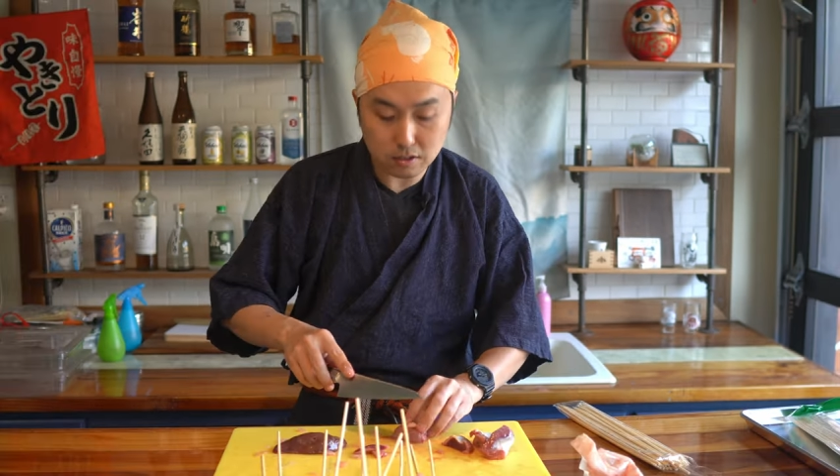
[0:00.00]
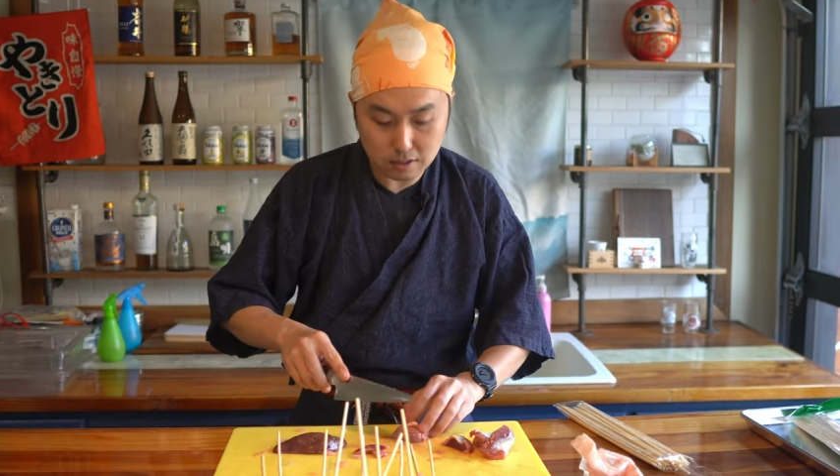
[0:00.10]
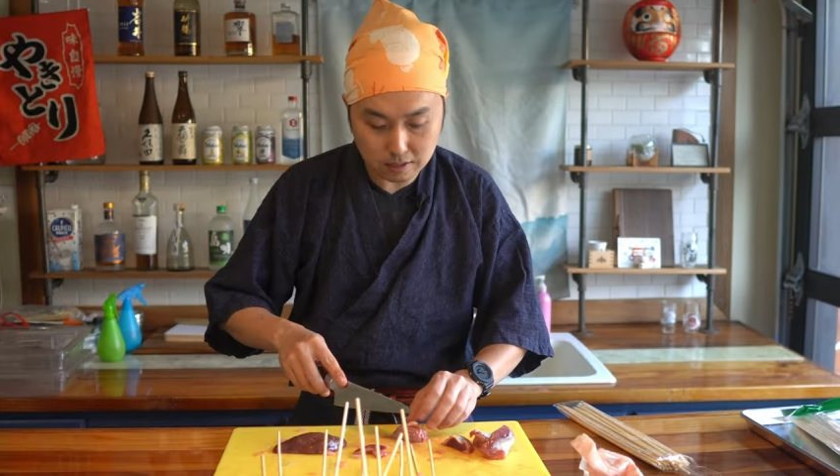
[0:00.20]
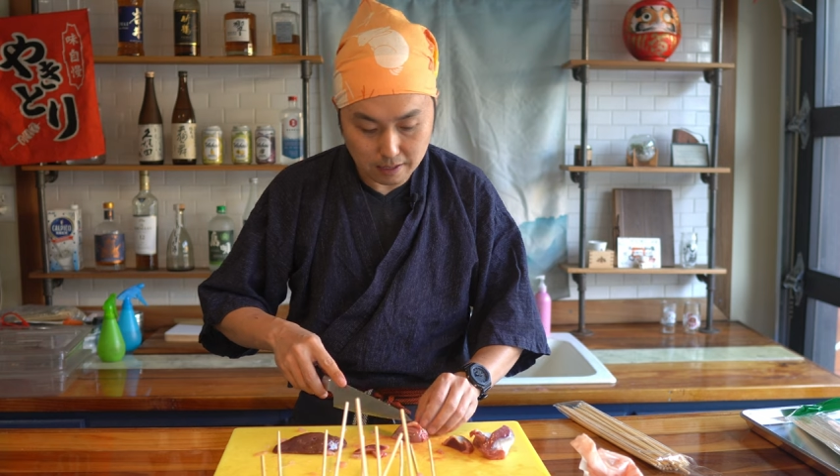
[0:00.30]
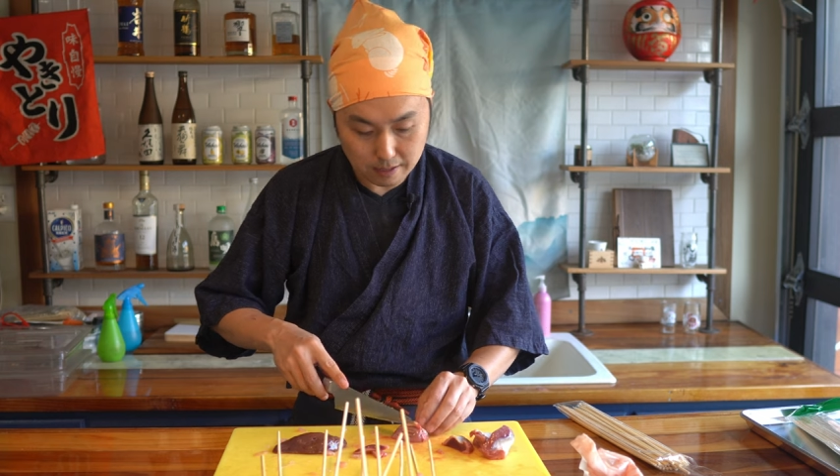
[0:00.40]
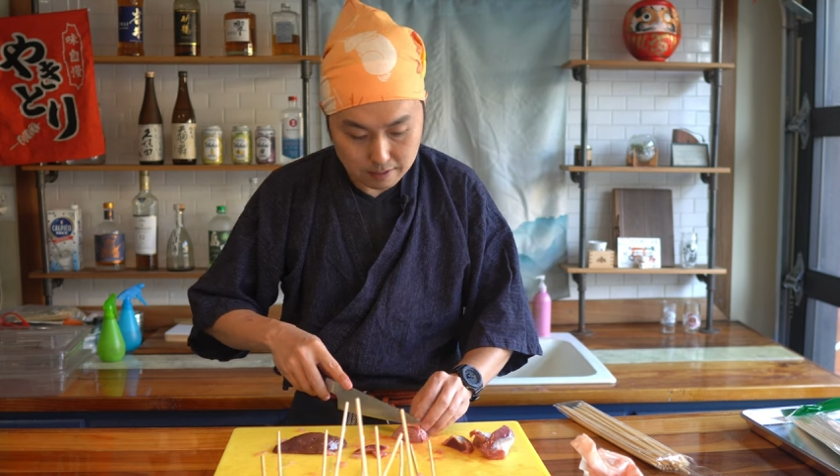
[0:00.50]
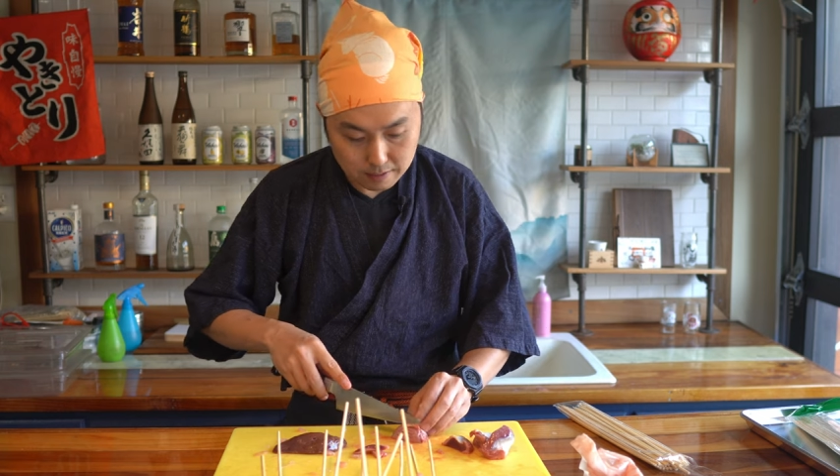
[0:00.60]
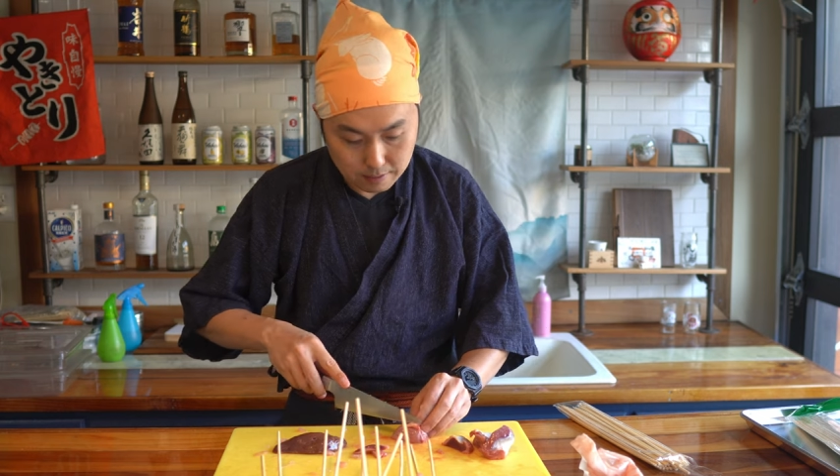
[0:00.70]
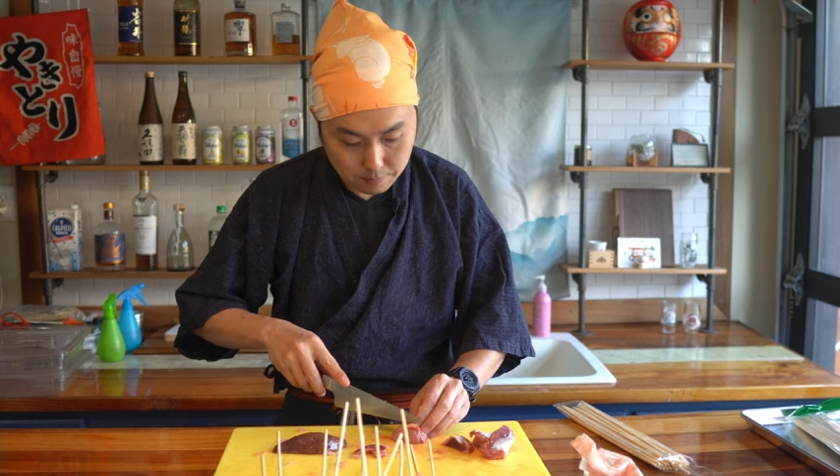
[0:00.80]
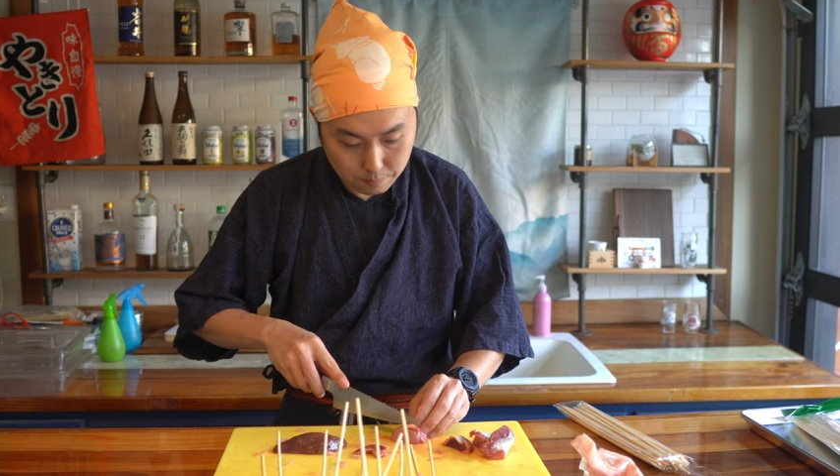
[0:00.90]
skin,
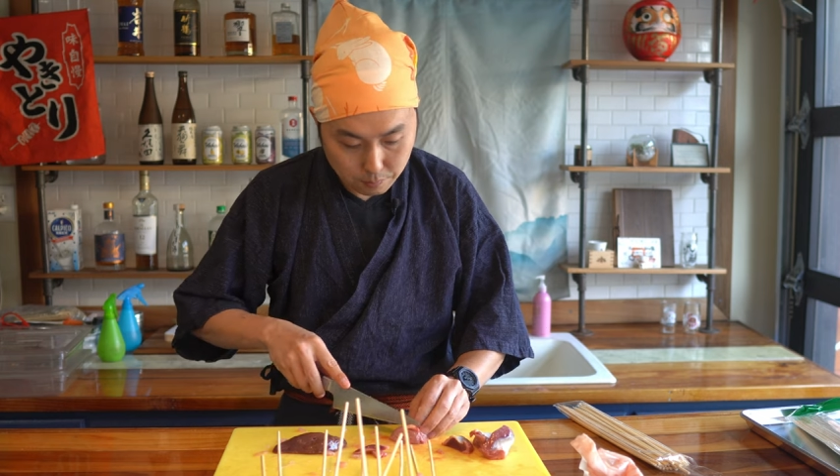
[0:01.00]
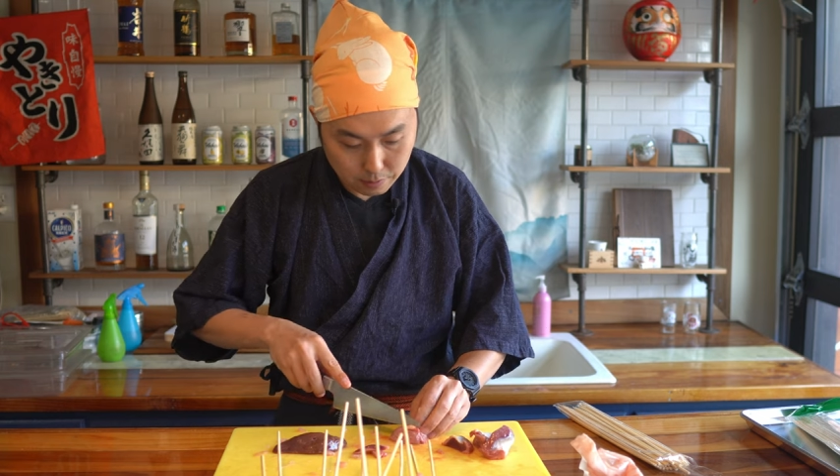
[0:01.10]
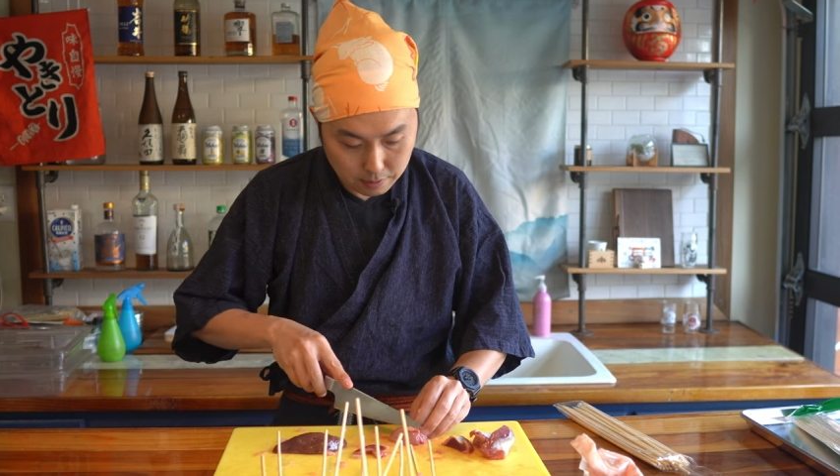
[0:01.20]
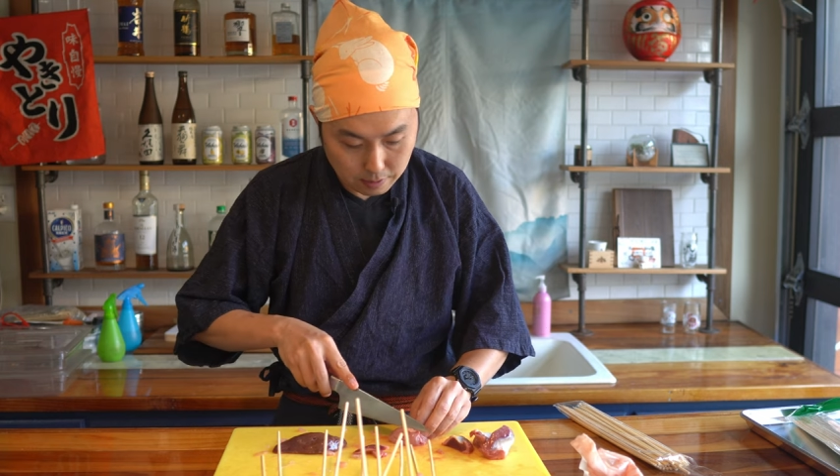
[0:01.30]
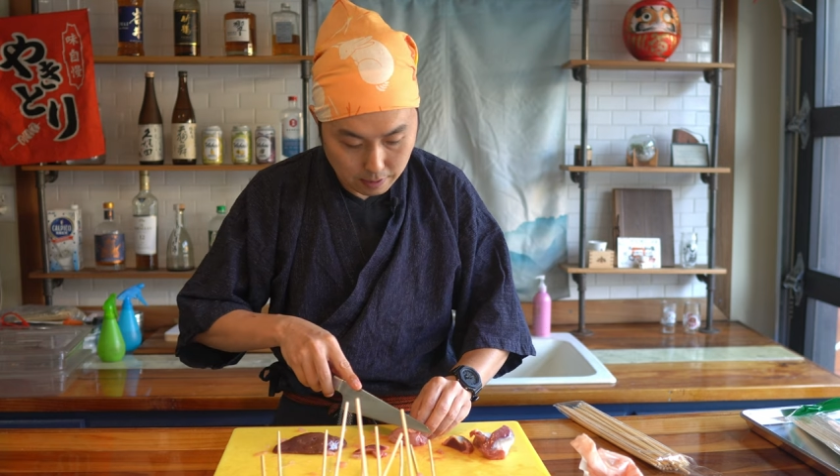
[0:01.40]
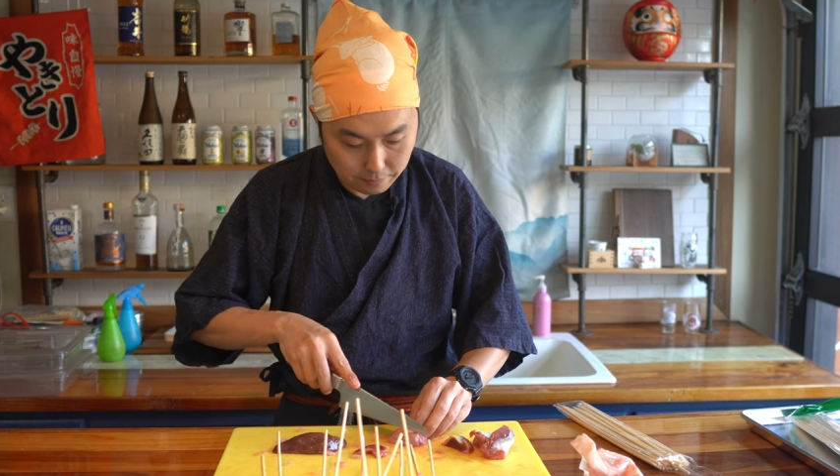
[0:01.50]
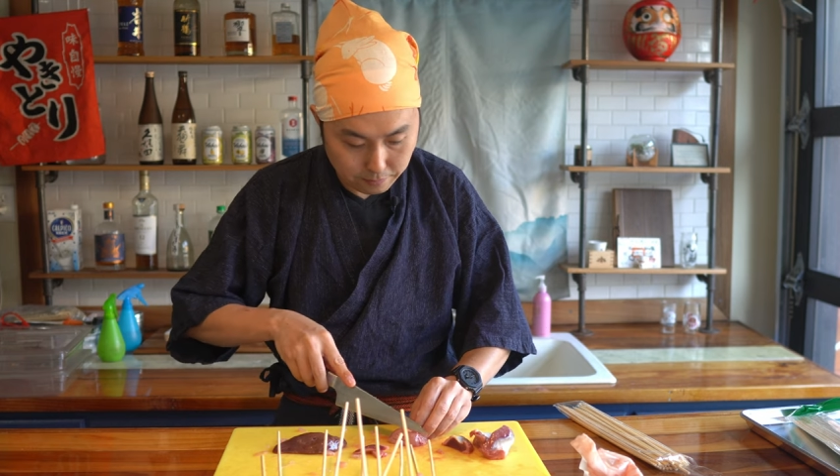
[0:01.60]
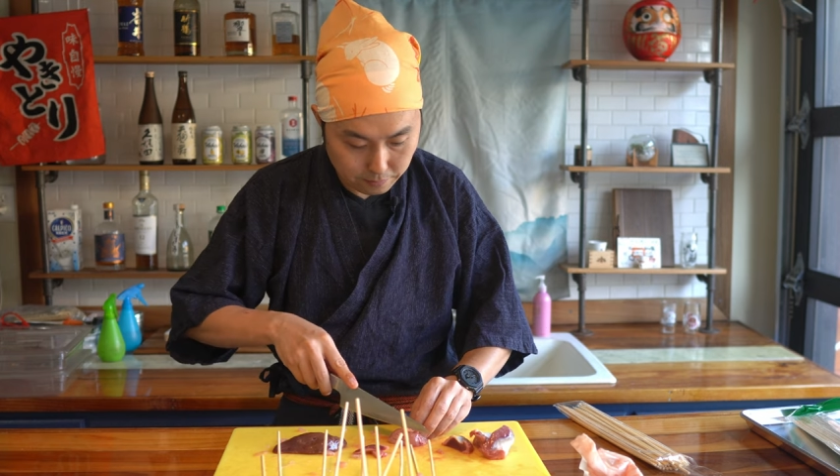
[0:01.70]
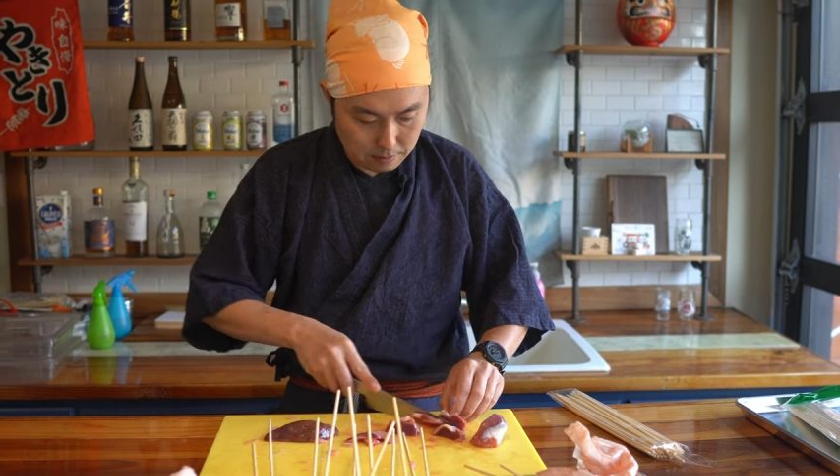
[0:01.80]
pretty tough.